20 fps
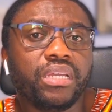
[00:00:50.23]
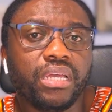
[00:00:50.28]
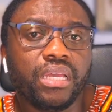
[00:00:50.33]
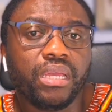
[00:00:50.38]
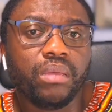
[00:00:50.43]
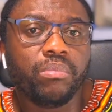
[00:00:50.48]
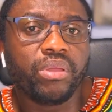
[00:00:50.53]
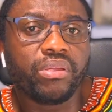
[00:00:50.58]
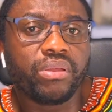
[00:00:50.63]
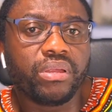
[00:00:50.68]

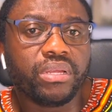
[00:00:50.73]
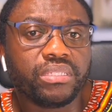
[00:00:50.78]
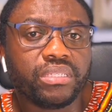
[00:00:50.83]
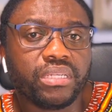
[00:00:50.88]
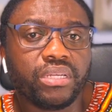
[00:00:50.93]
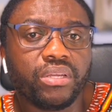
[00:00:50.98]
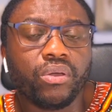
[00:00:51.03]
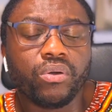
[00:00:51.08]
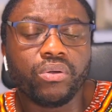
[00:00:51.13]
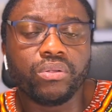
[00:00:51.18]
immigrants, and
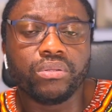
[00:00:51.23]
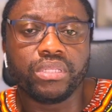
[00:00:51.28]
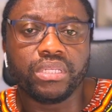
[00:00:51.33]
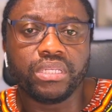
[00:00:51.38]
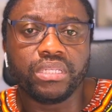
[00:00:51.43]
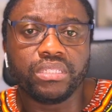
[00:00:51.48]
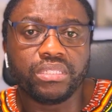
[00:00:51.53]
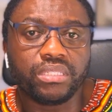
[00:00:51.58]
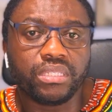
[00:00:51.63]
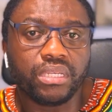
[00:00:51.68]
all
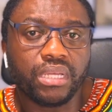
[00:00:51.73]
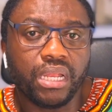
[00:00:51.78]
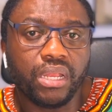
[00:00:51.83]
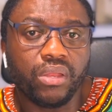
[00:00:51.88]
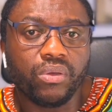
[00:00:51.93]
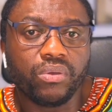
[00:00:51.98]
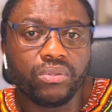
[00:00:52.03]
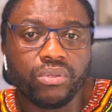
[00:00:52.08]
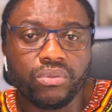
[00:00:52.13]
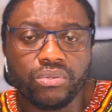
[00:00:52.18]
things
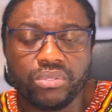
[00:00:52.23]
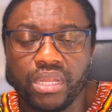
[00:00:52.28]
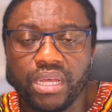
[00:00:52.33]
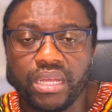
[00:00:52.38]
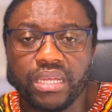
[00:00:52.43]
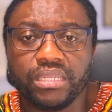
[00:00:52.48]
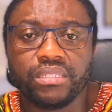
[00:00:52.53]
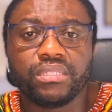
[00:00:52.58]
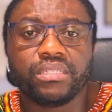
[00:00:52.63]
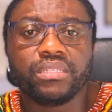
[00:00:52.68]
along those
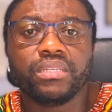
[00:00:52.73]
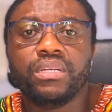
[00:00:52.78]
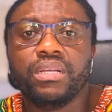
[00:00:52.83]
lines.